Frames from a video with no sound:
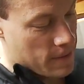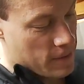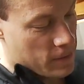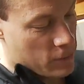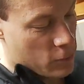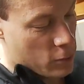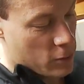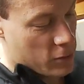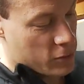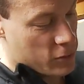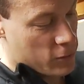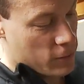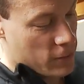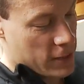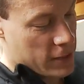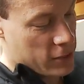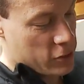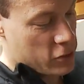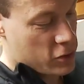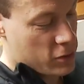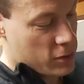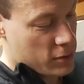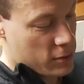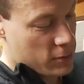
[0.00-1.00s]
Torx
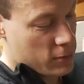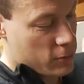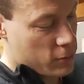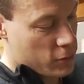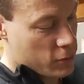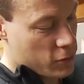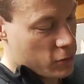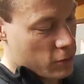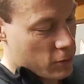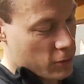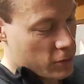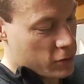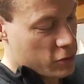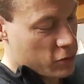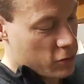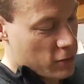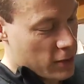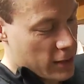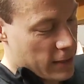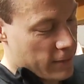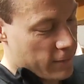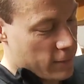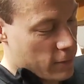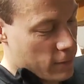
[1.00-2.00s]
wrench, or Torx
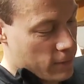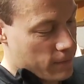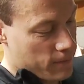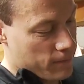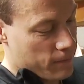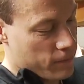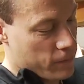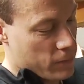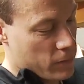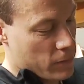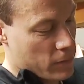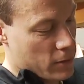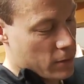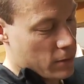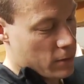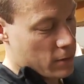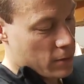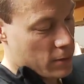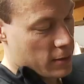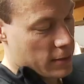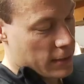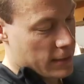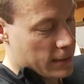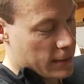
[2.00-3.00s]
driver.
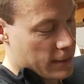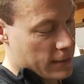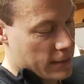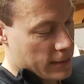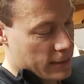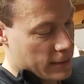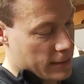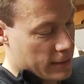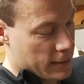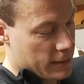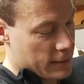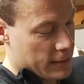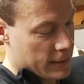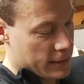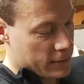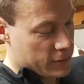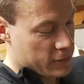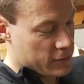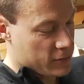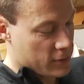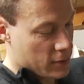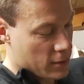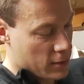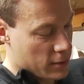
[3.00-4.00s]
Okay, again, get that
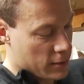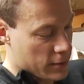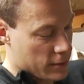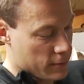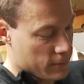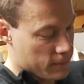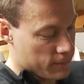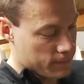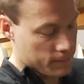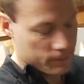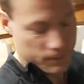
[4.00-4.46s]
started.